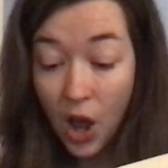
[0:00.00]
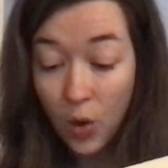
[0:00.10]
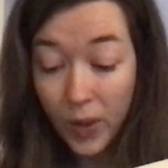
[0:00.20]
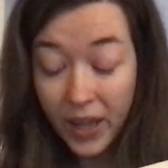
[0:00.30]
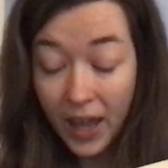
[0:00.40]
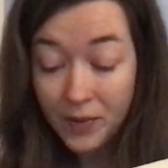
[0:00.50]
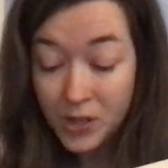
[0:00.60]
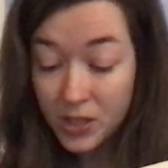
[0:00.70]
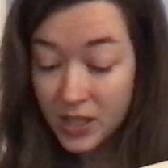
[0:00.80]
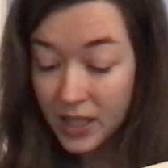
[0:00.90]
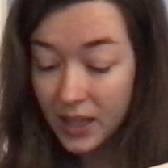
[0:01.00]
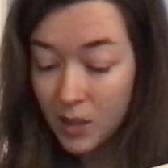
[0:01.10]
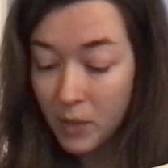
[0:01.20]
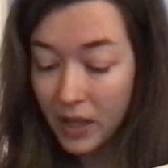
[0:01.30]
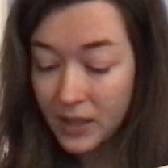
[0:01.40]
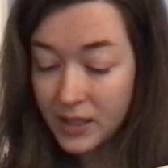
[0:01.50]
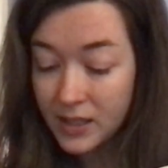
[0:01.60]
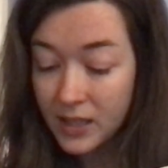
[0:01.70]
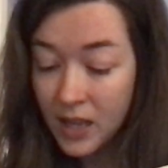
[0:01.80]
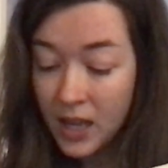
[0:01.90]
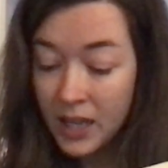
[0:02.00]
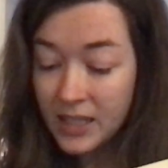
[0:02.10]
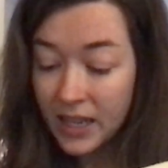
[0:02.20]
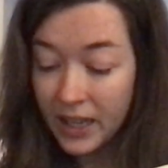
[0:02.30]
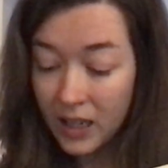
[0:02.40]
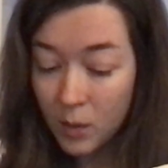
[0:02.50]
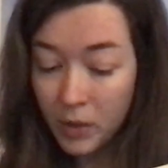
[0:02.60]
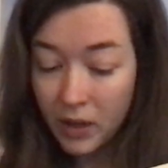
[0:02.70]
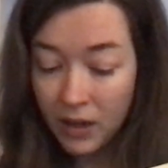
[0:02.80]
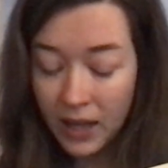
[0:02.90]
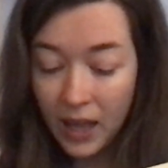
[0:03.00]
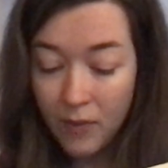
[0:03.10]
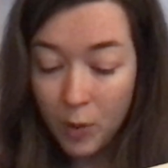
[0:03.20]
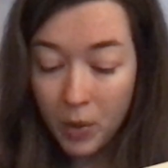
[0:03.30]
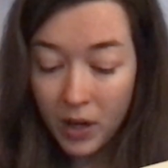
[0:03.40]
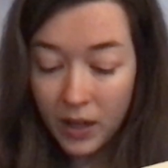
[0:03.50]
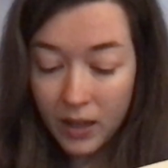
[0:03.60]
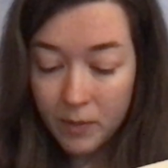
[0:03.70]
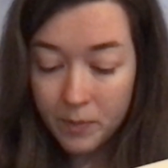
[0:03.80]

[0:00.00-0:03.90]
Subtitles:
A week after tea at the manse, Diana Barry gave a party.